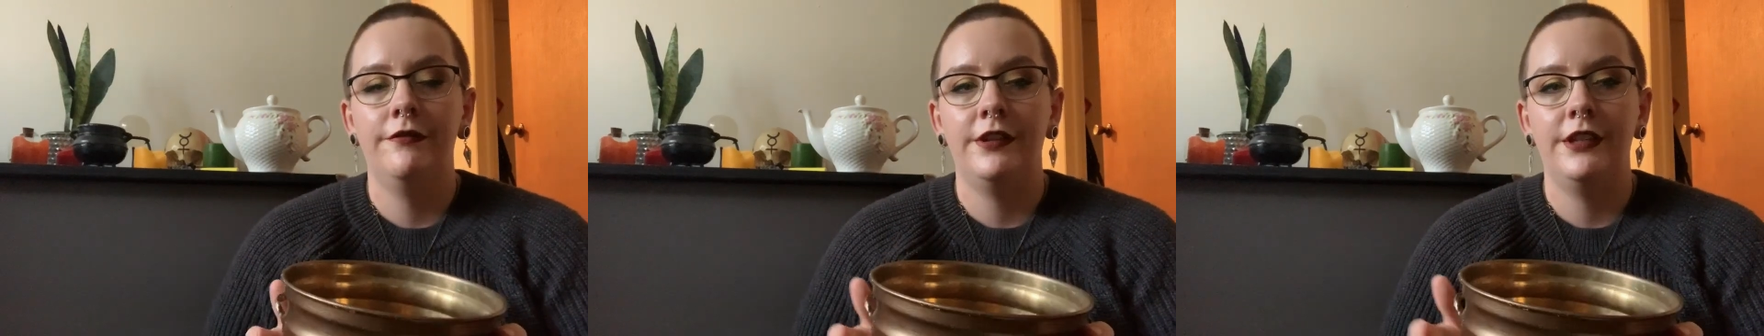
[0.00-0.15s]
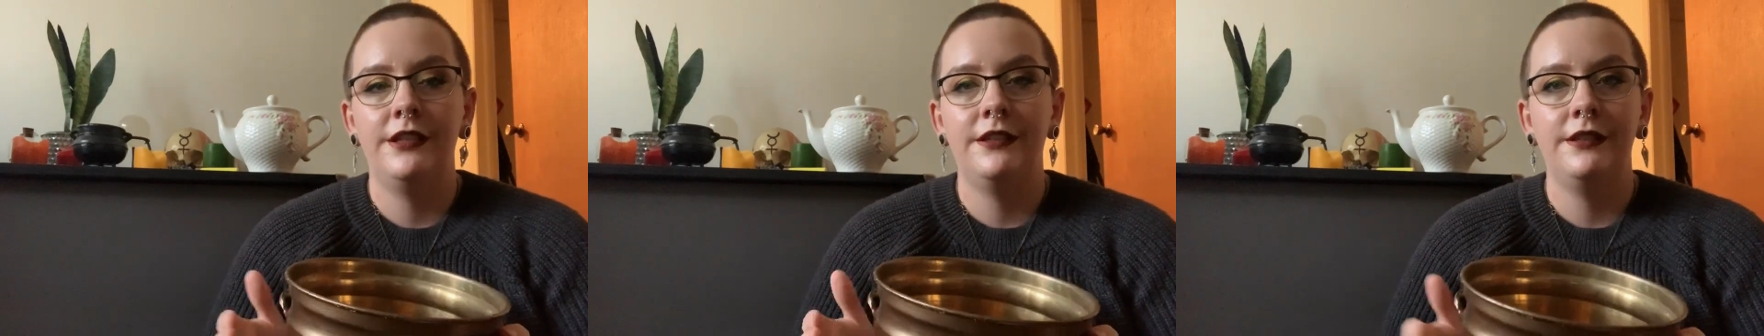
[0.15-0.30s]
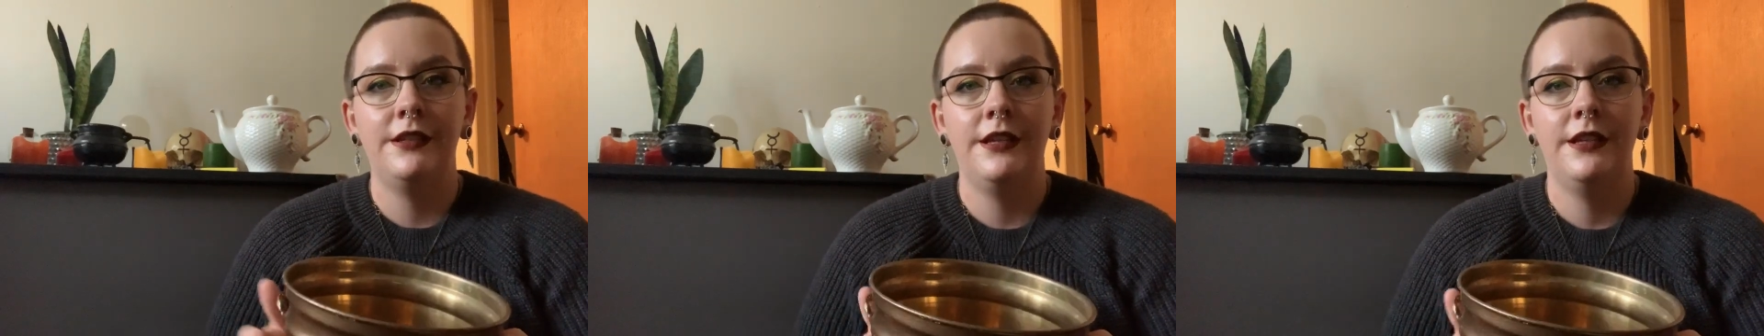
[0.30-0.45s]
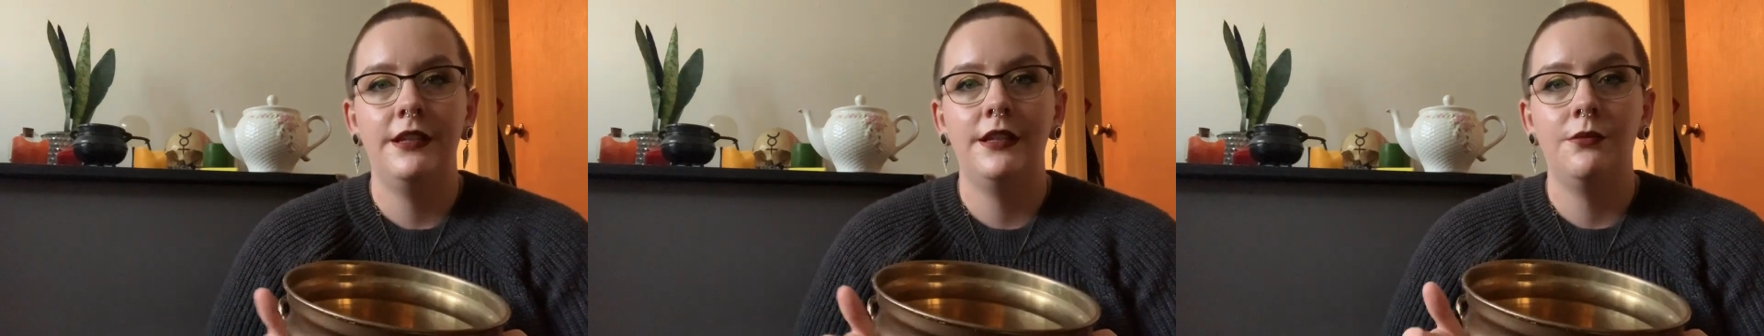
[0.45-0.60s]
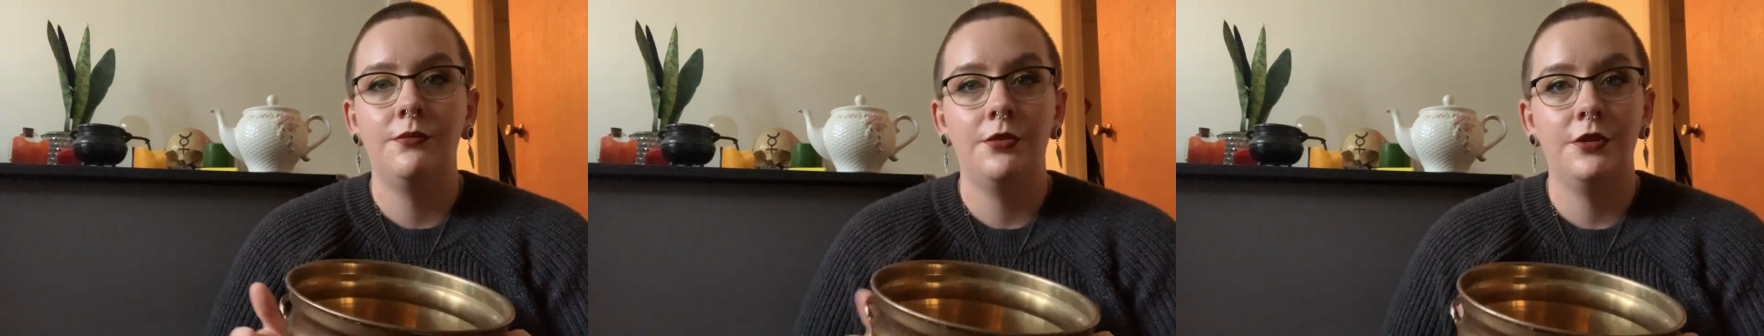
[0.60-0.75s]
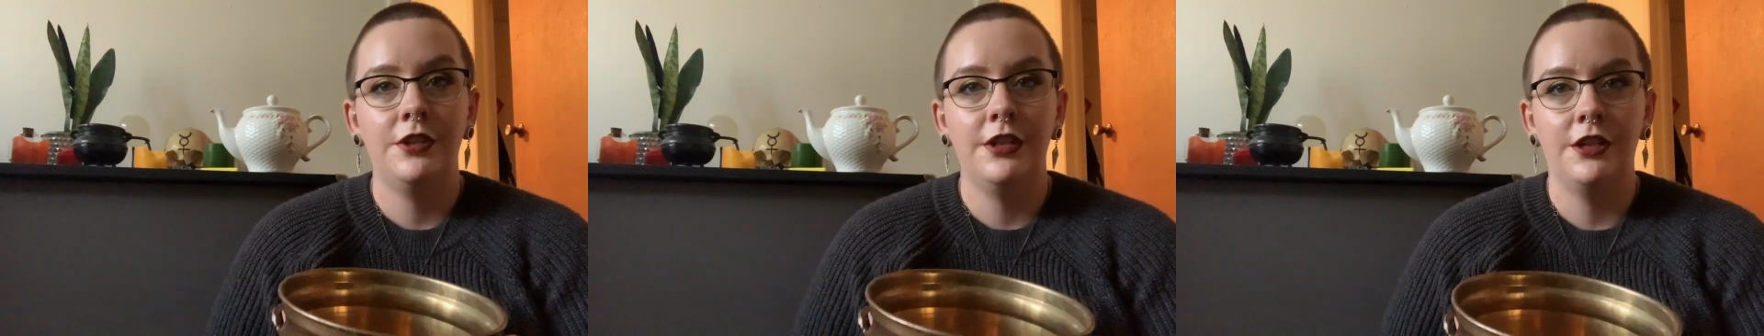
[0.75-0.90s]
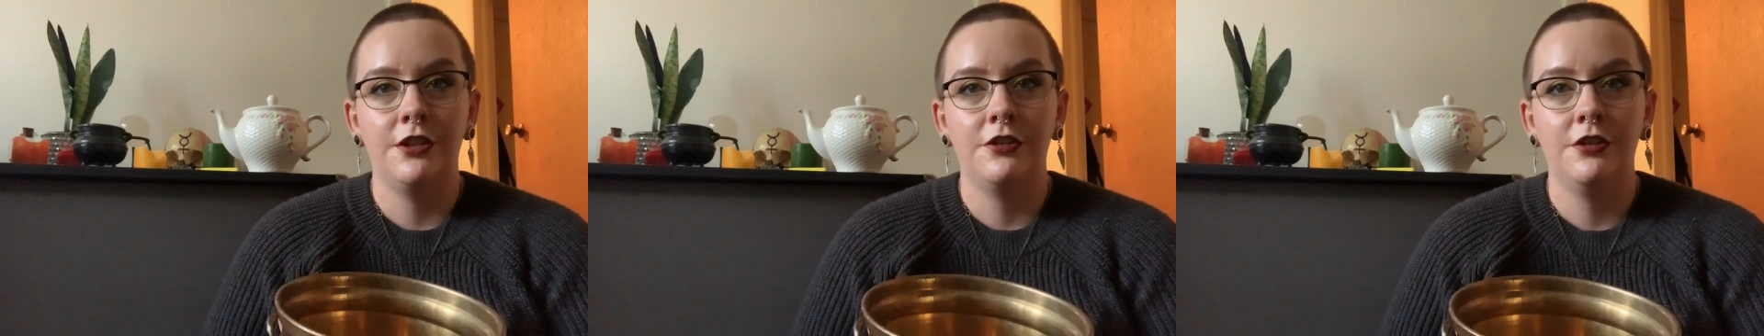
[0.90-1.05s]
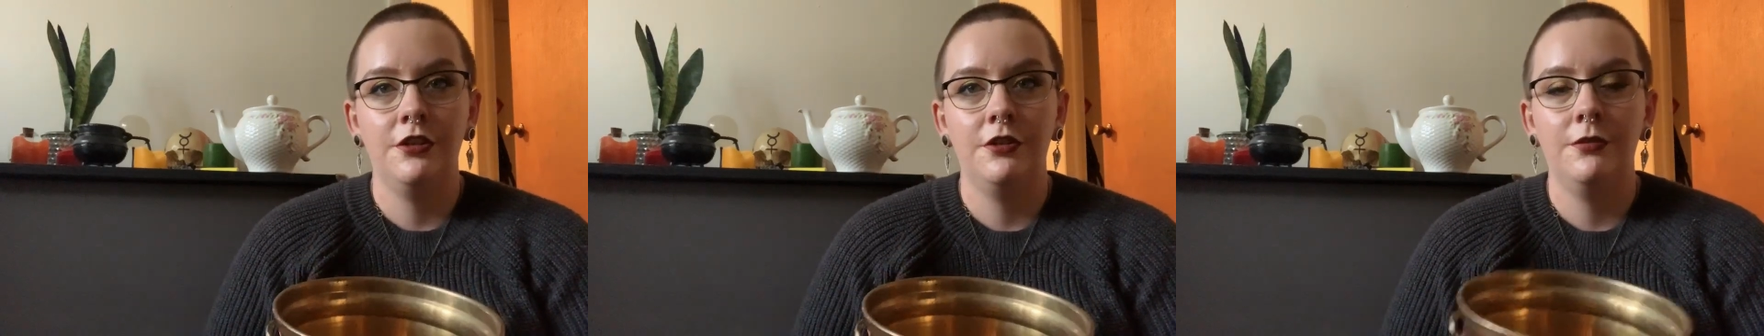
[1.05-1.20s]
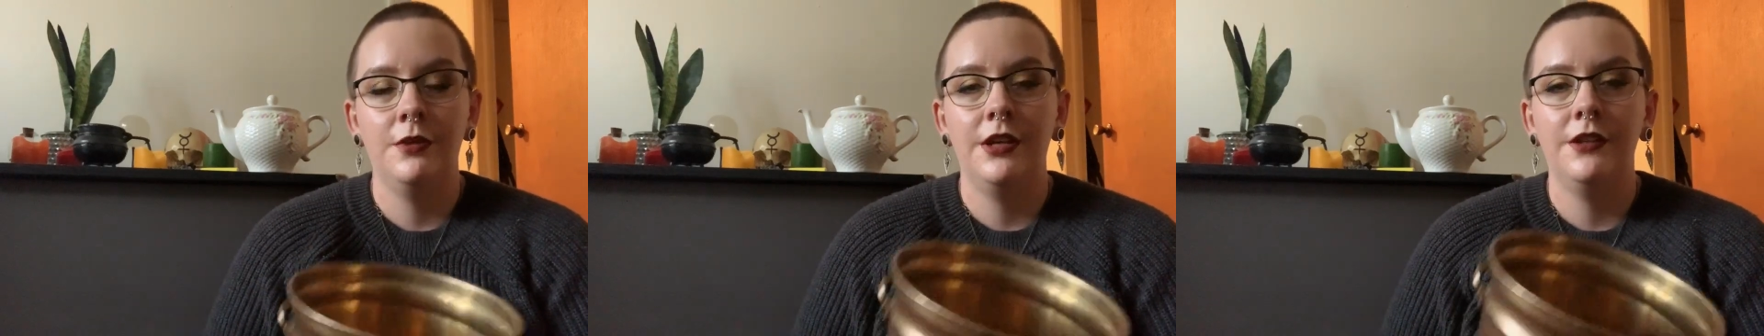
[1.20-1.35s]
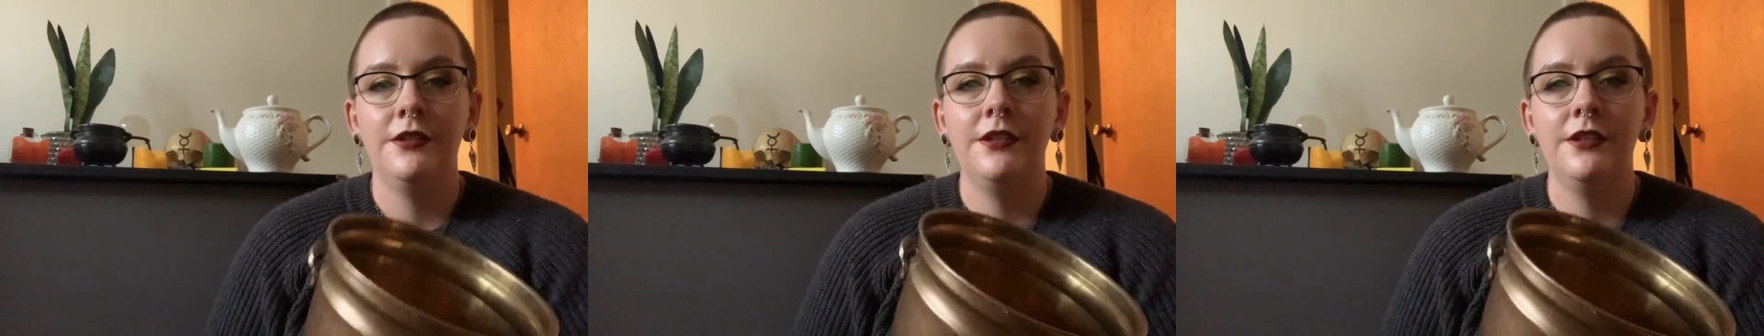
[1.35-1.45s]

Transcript: intent and protection around